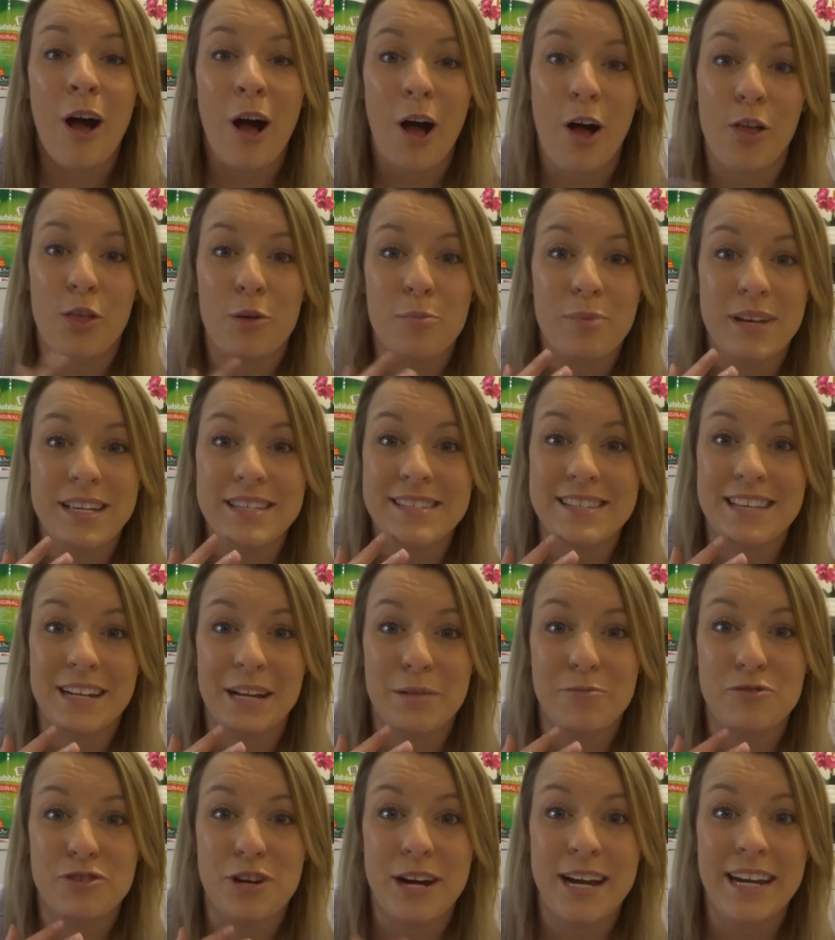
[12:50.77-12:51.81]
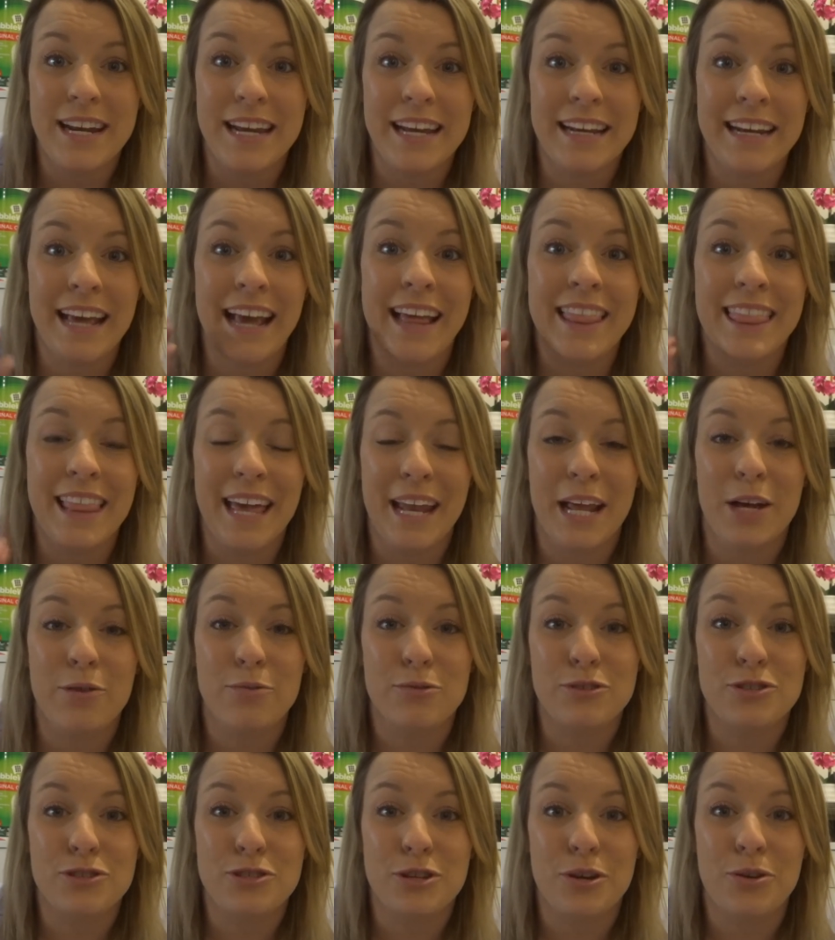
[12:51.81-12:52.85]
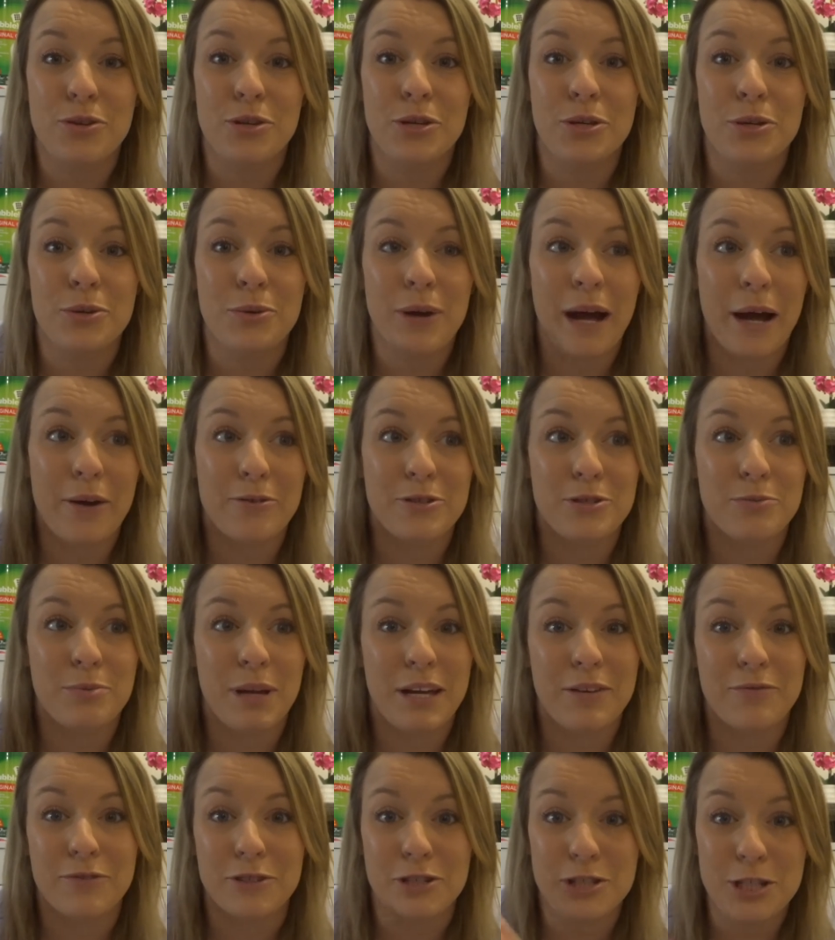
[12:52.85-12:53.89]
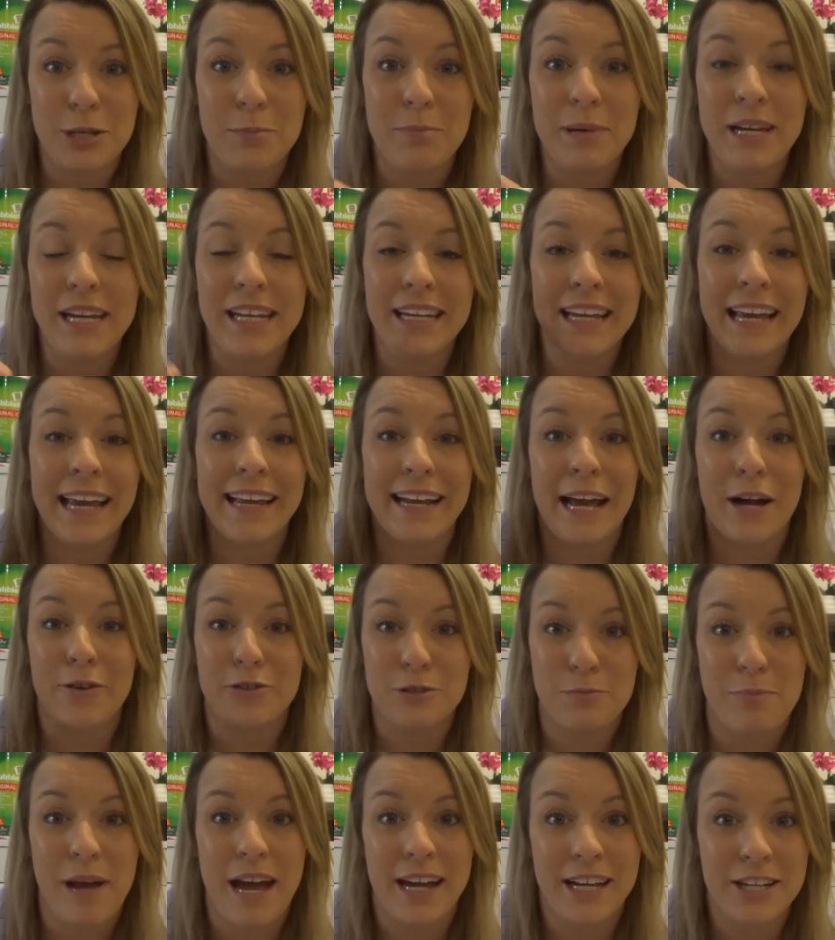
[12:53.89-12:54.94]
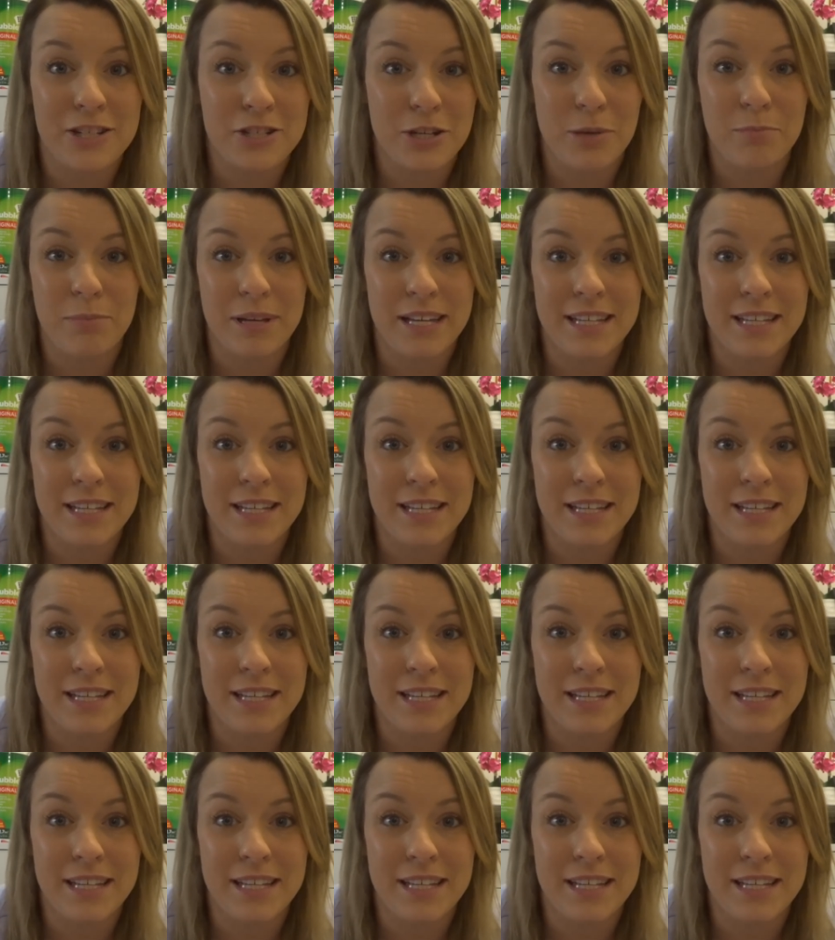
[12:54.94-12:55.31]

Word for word: all the pins that I'm trading and then I will show you how to pay for shipping and how to package up